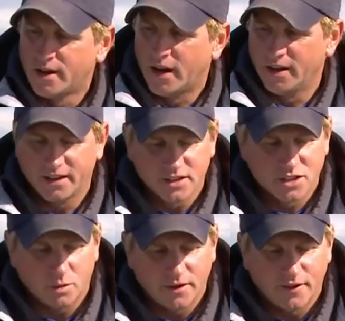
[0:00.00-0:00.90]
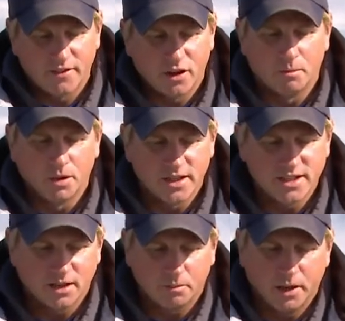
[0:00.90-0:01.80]
I like this twenty-five hundred
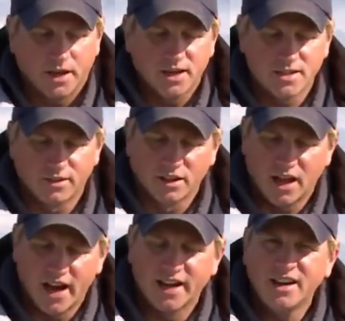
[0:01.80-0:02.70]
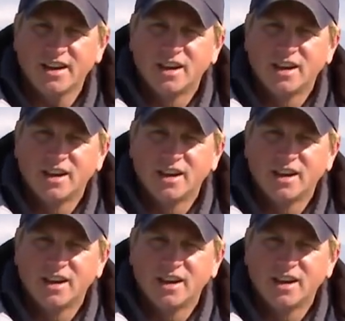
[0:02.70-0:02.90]
ballistic because of the line